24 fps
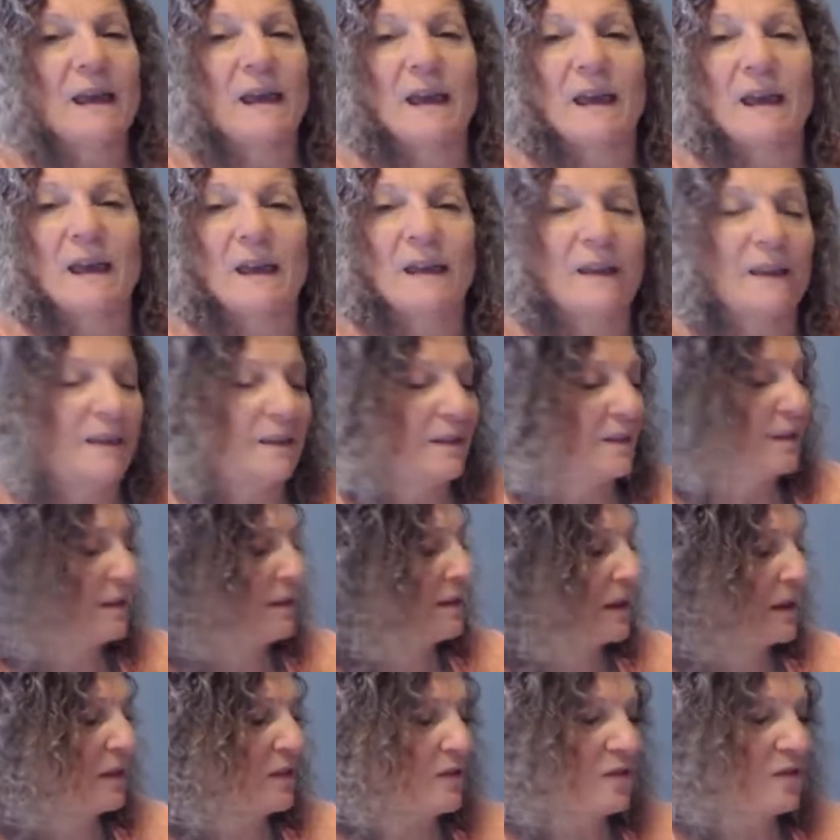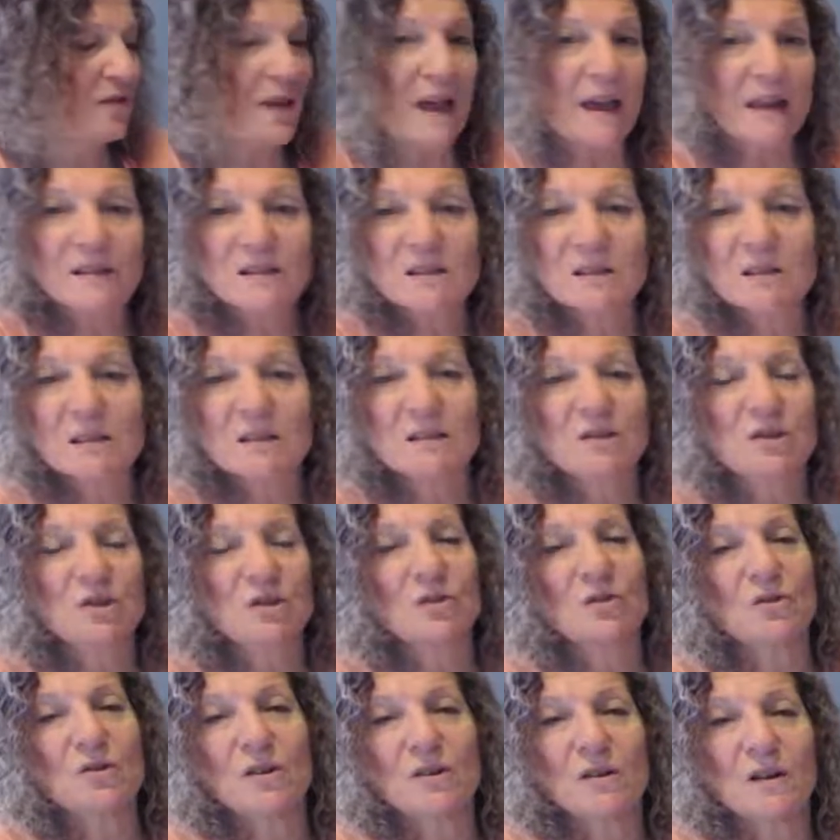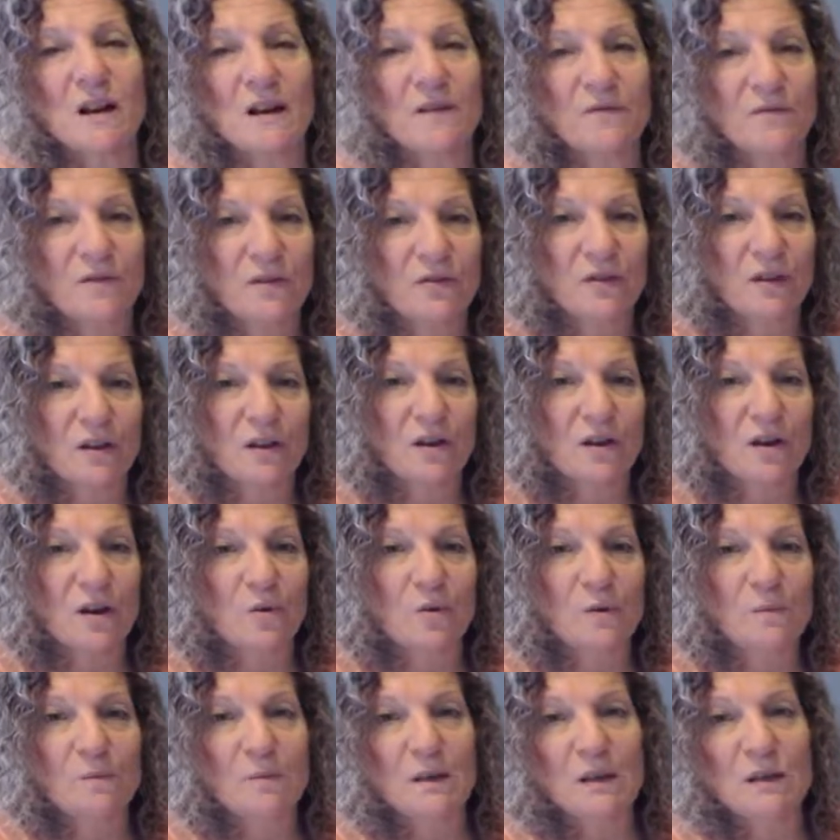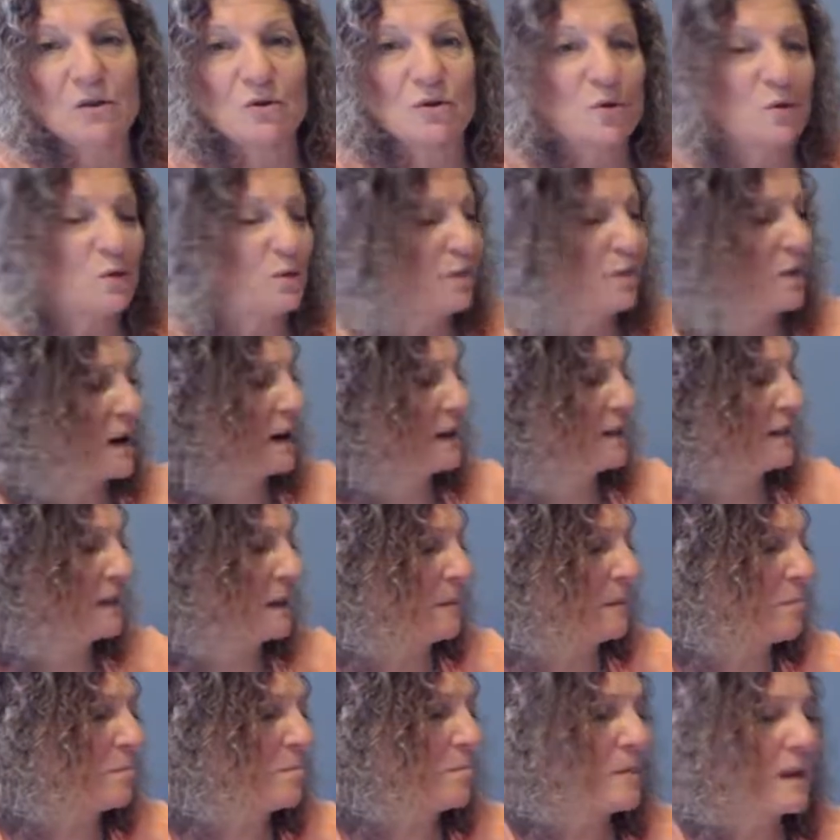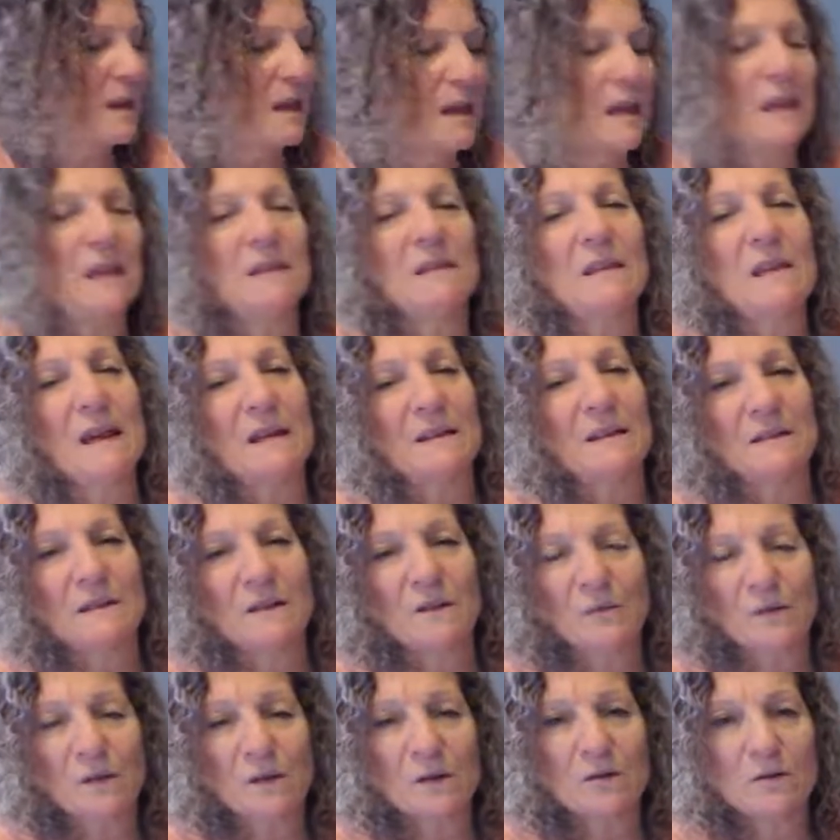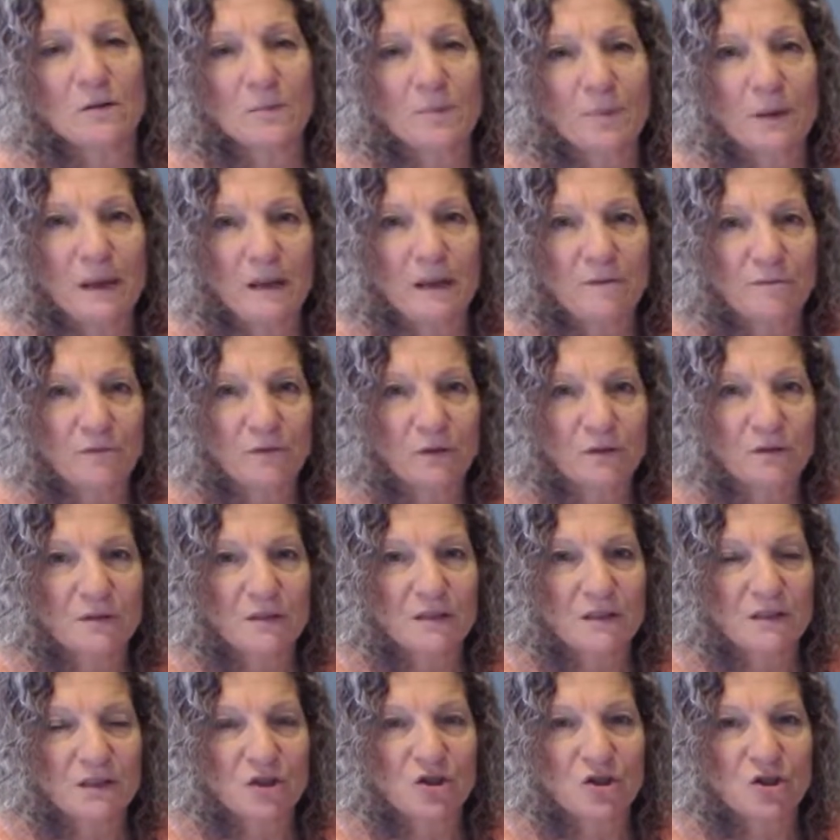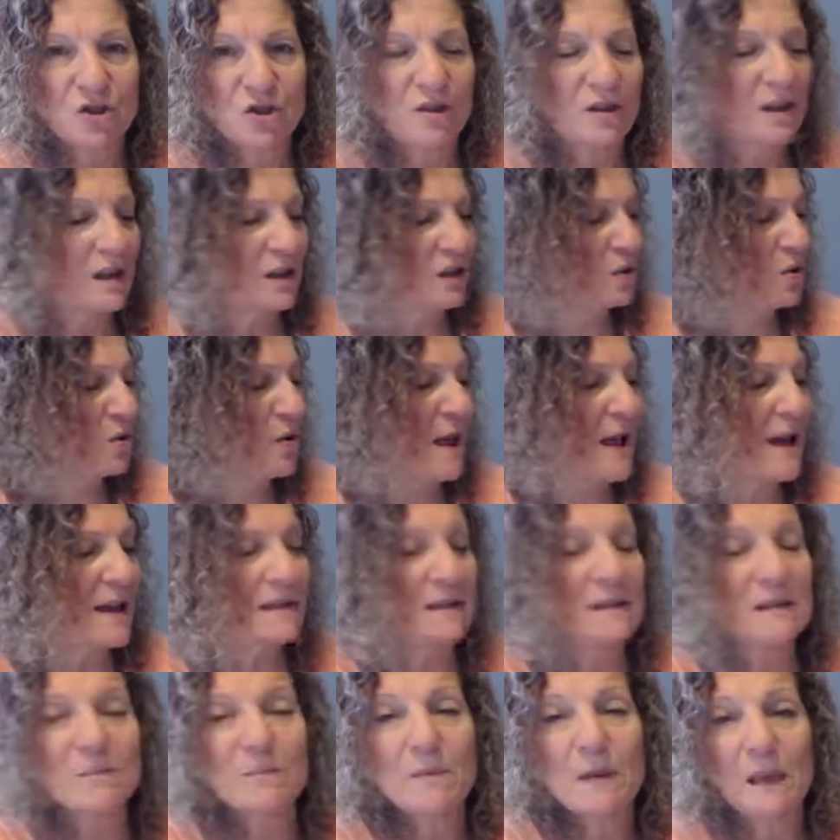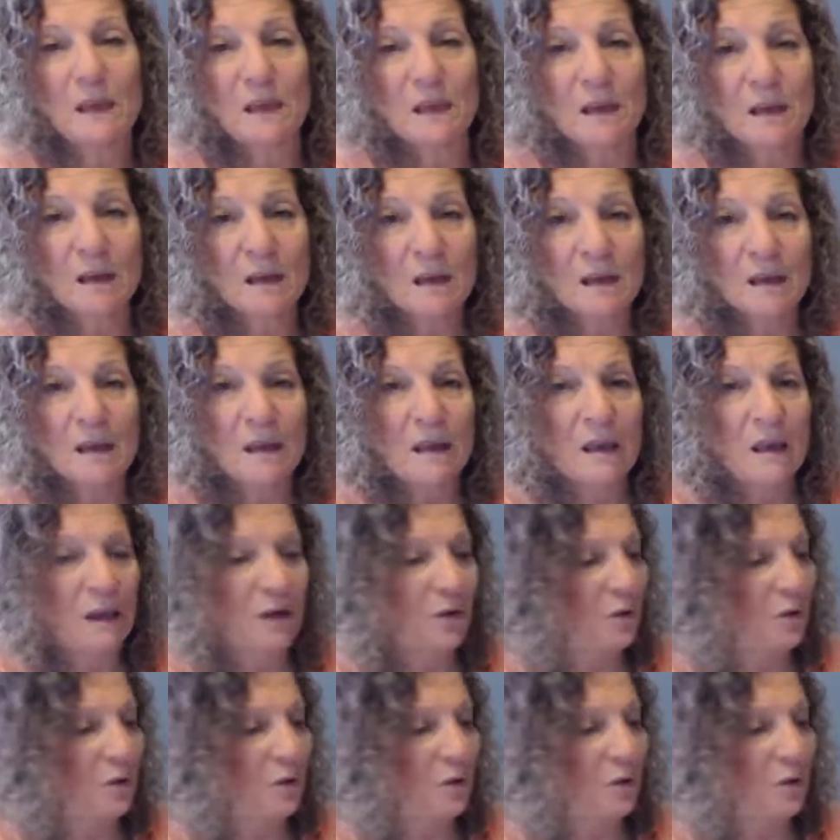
And then that's going to start everything going, because you finally made that difficult, painful decision that you had to make in